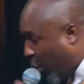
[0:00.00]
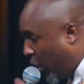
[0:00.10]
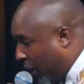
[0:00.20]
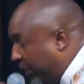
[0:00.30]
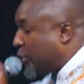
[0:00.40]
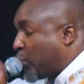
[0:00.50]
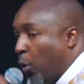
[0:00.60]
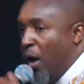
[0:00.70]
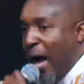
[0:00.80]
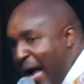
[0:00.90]
Christ,
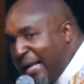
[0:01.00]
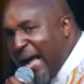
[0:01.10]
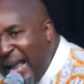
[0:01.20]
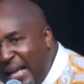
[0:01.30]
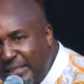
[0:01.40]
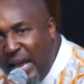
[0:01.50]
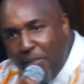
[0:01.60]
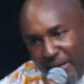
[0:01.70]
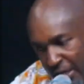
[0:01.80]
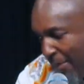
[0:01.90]
akana
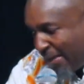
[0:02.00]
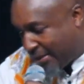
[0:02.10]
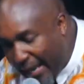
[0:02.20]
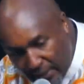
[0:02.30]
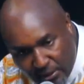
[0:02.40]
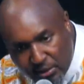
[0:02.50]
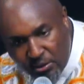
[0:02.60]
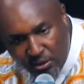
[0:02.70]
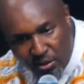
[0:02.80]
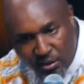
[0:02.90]
assignment, yema signs.
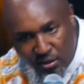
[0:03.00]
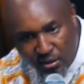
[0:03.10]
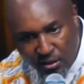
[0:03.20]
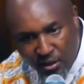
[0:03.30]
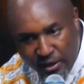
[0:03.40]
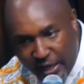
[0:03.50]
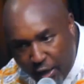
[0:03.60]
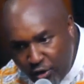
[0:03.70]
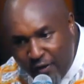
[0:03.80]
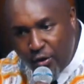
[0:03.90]

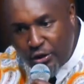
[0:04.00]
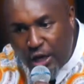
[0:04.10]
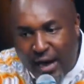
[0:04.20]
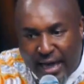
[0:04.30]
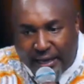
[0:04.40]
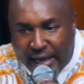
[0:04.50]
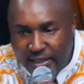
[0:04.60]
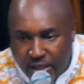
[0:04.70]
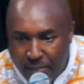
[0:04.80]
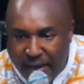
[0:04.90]
Yekuti vanotaura
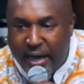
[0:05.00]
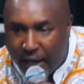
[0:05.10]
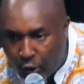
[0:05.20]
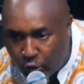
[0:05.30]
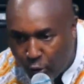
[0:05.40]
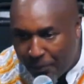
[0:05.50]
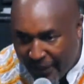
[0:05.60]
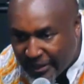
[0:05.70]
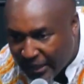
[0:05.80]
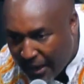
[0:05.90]
against him, ana Herod, will be
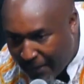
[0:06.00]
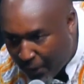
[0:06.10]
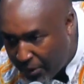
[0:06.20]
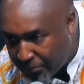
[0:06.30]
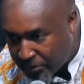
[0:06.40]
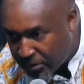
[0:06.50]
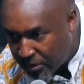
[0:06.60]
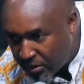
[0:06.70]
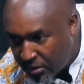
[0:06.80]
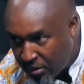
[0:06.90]
eaten up by worms.
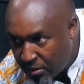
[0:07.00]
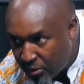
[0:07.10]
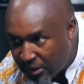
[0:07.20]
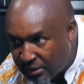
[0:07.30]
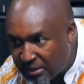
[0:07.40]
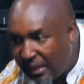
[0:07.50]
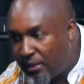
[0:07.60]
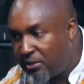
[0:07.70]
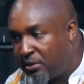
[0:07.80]
Those are signs.